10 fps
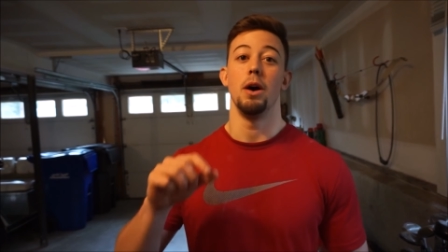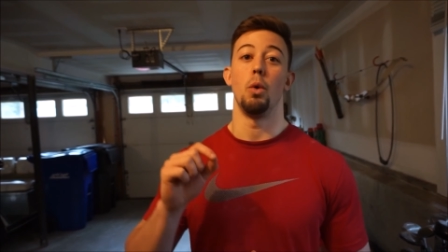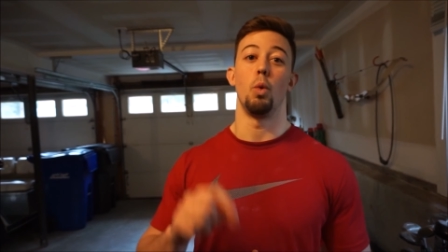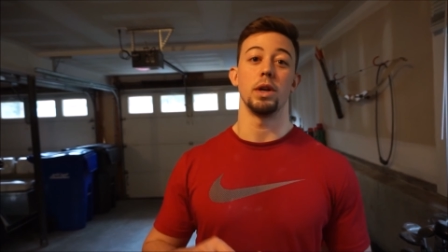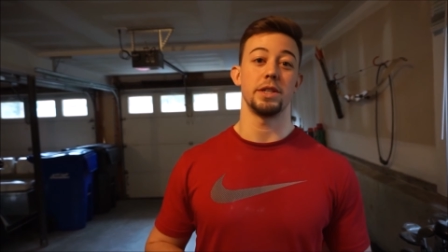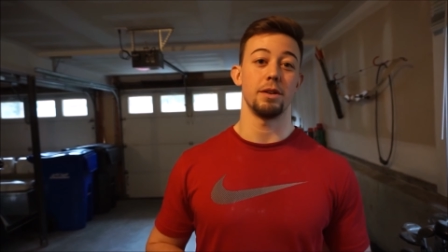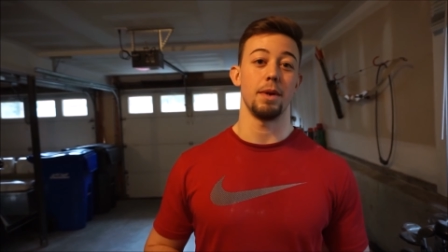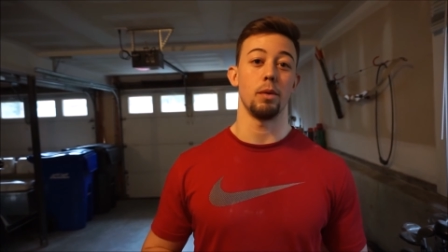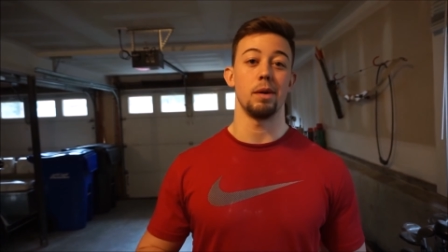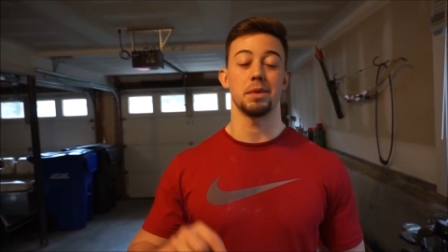Once you're
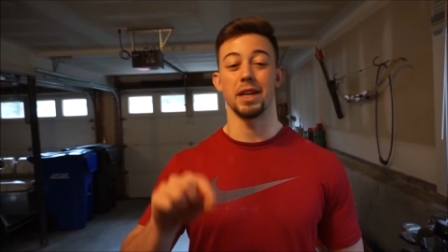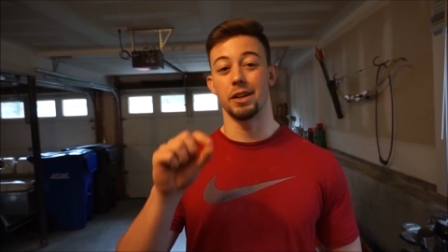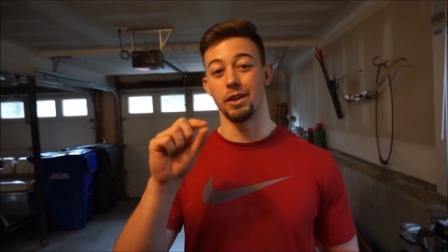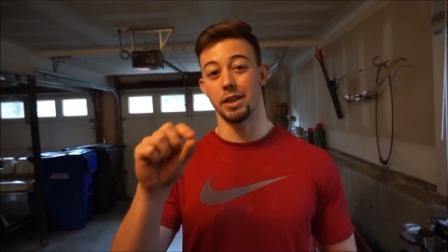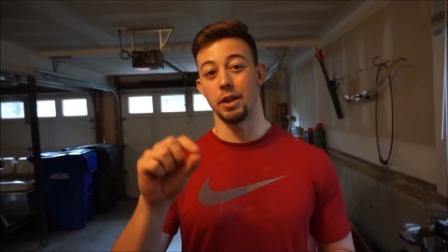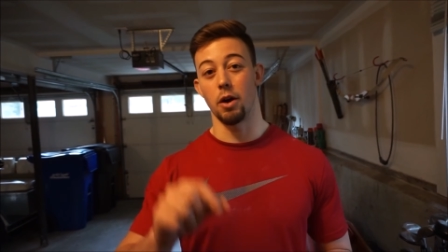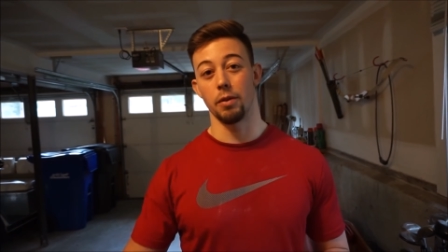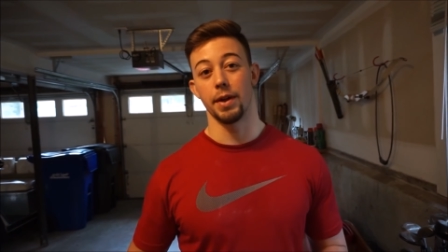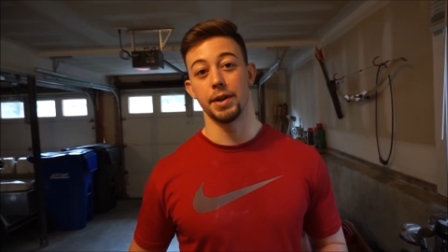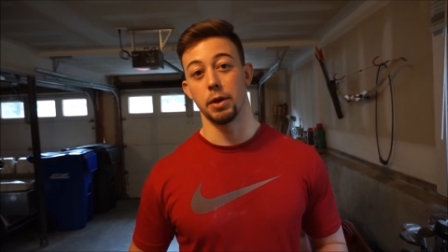at my website, click the
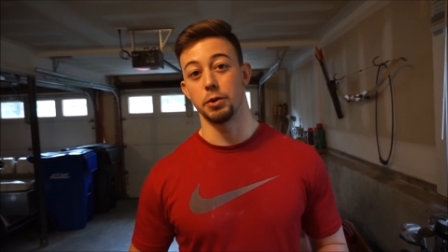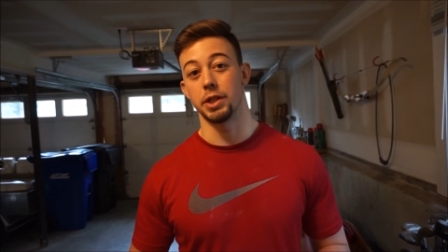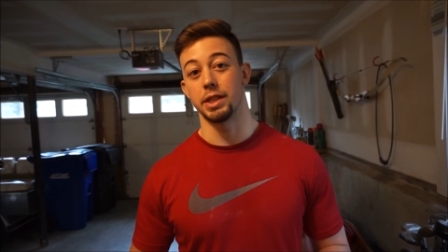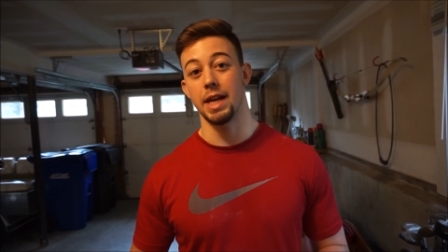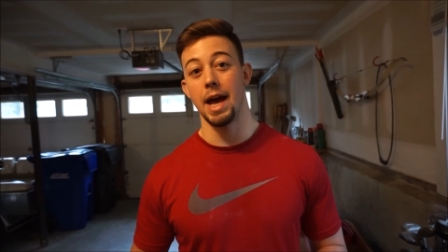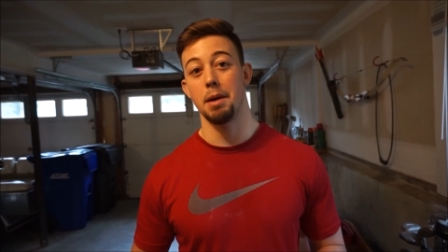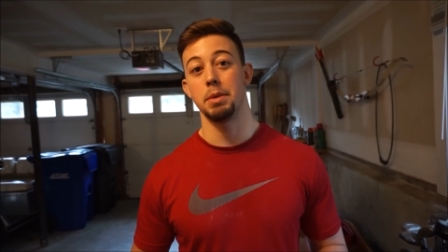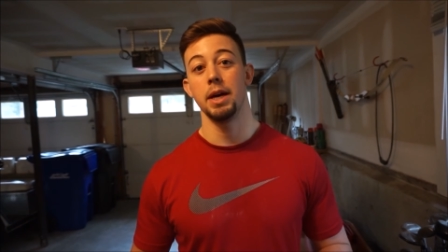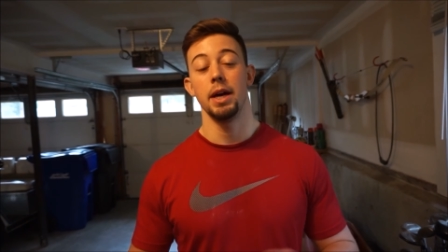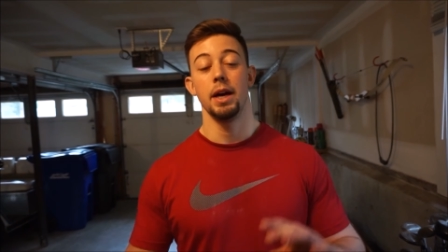online coaching tab,